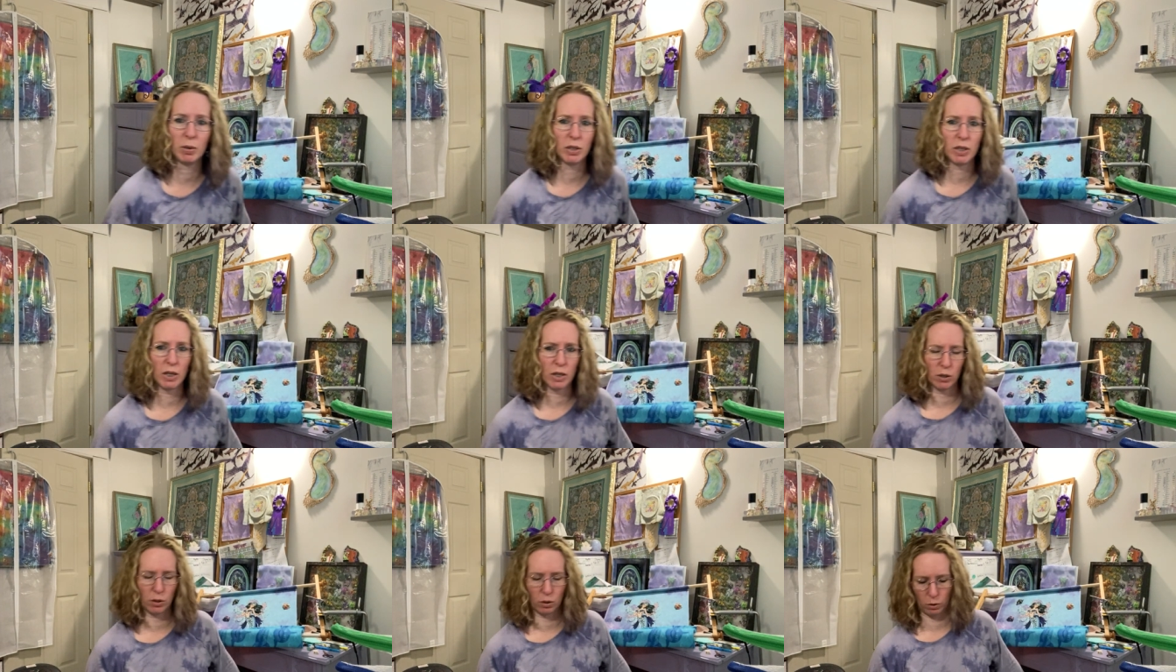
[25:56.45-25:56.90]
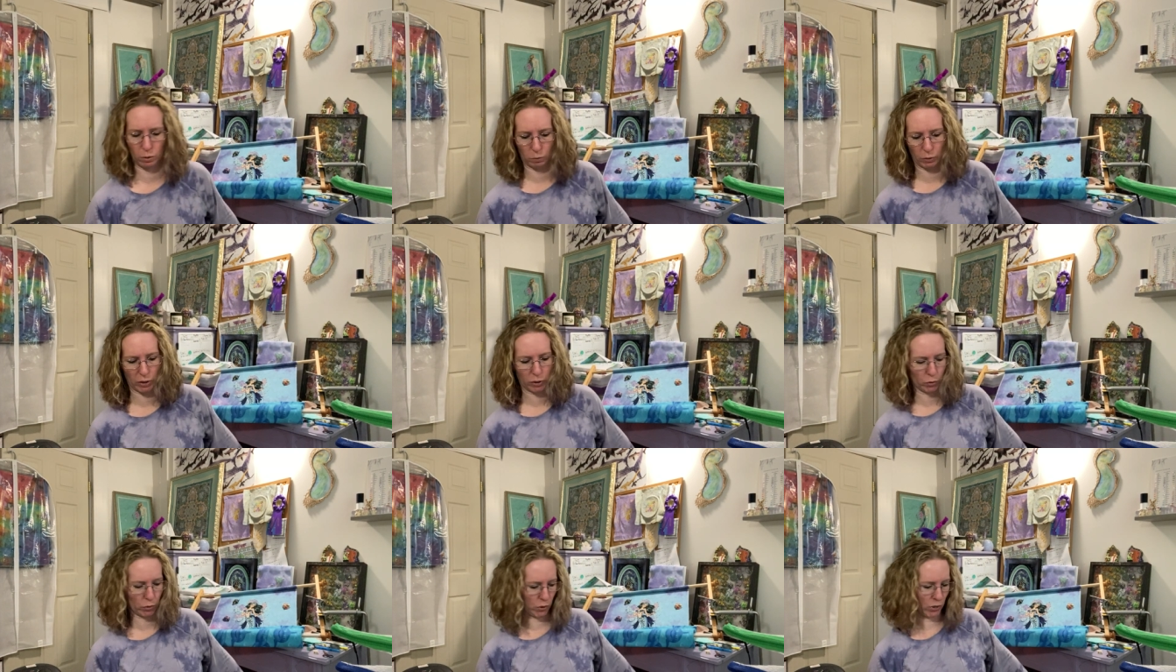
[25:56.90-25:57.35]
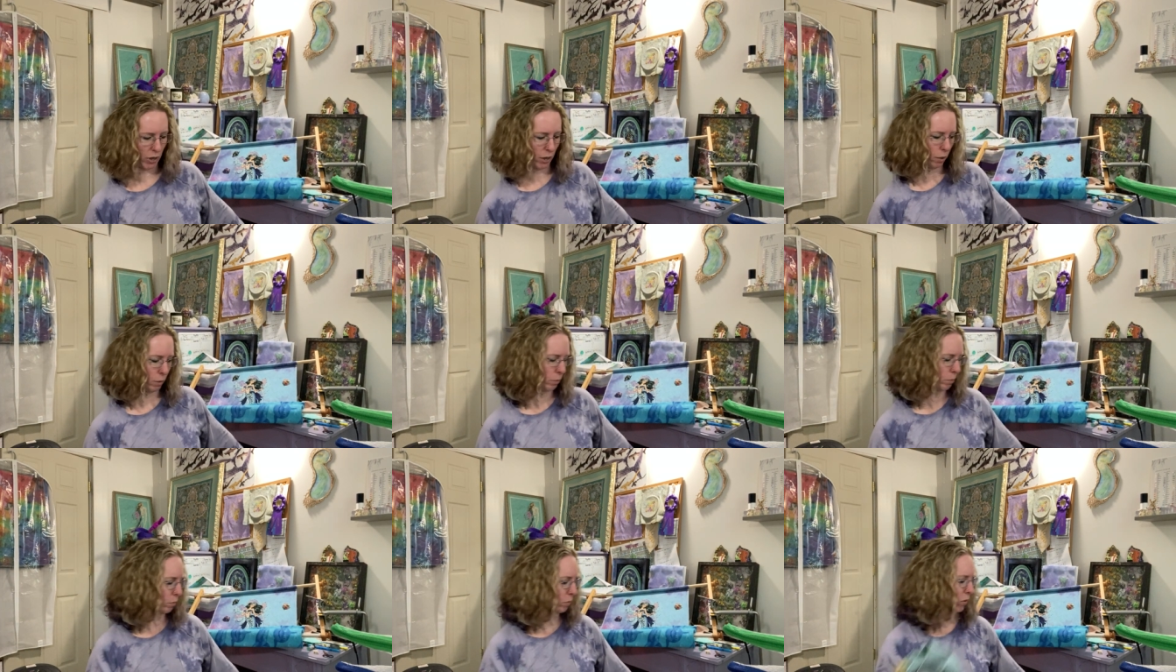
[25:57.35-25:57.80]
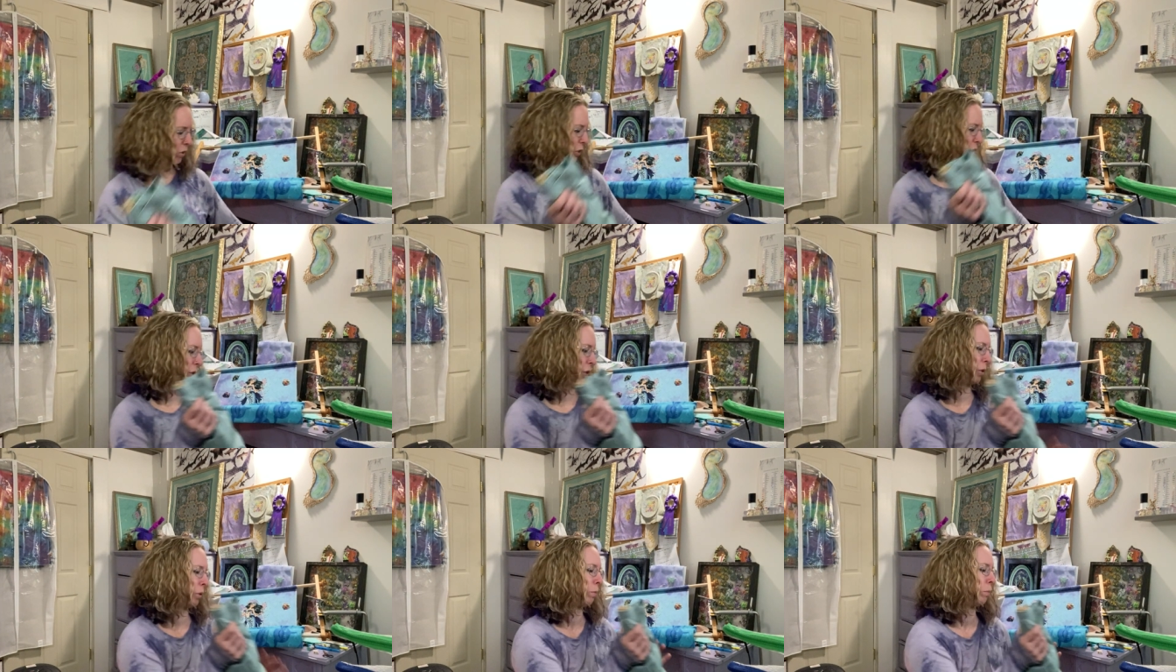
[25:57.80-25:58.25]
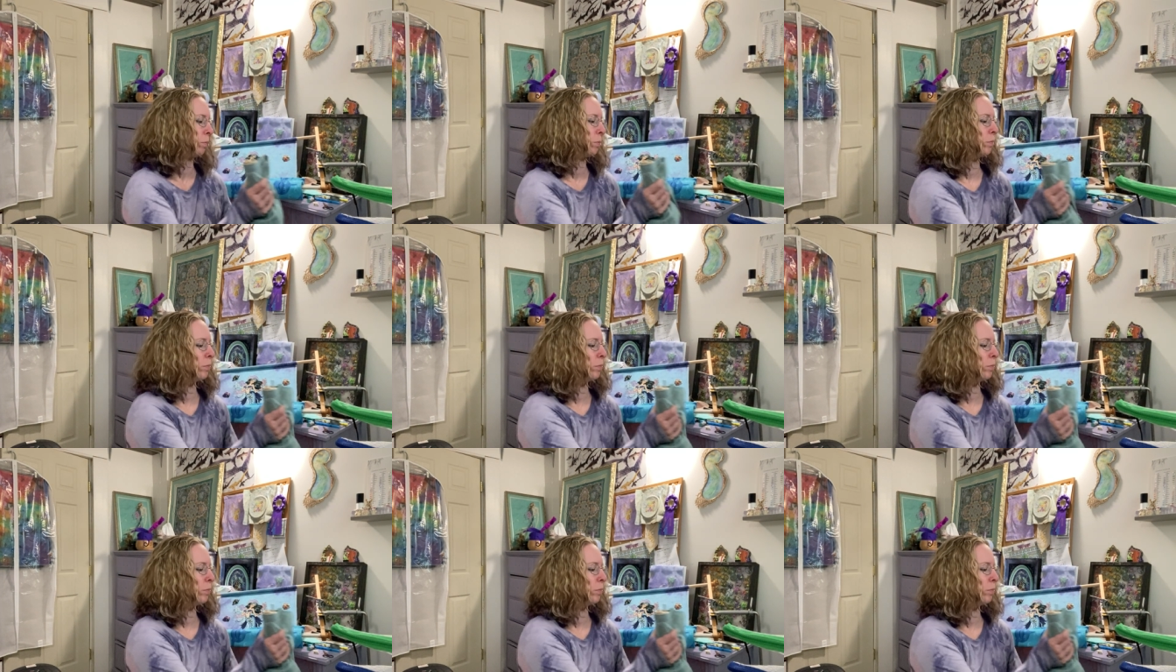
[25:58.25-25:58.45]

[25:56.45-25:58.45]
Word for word: it takes all the wrinkles out, so.